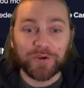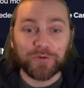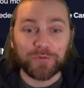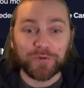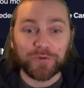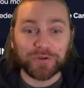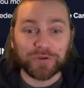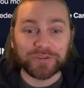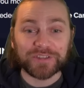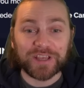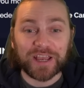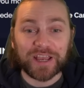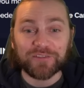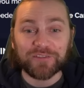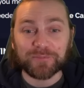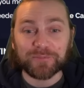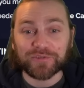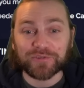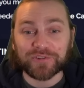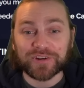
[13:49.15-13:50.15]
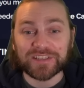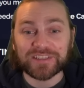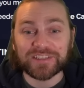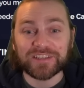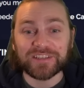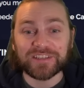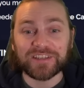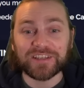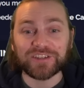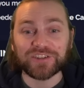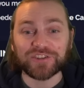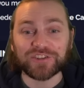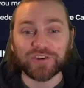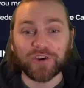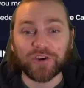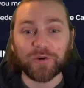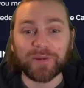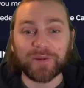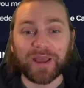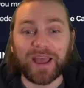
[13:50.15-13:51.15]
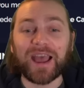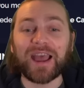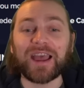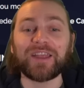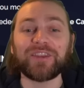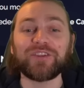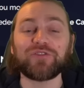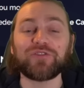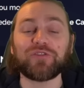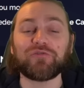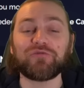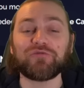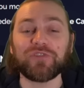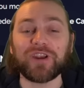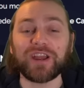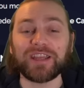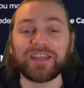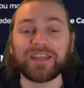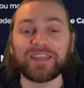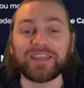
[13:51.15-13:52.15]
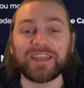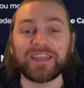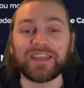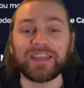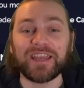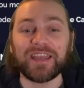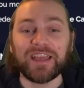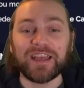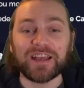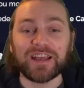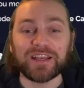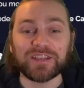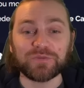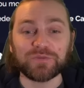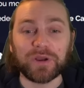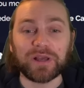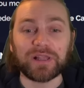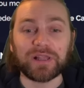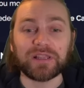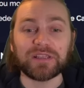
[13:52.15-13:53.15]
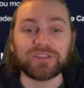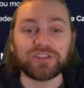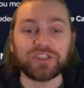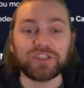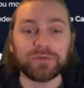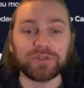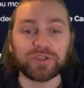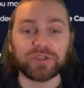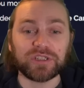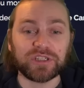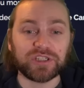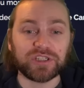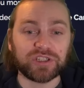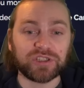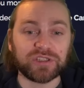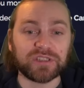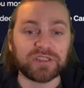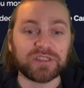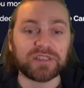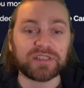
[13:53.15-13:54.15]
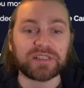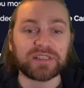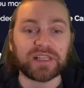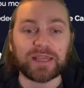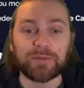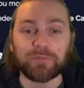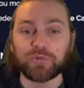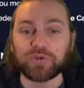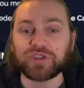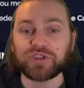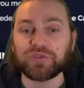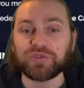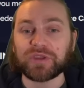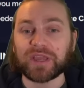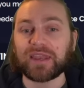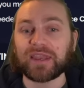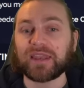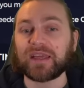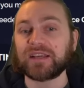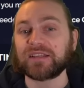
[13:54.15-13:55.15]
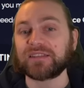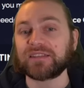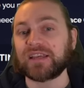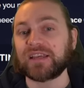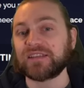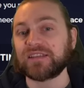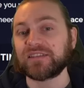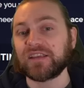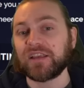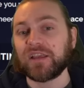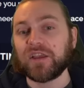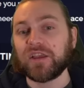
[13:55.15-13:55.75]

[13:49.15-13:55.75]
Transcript: we also have prison, shop and ranking as well as terms and conditions and disclaimer which you can access.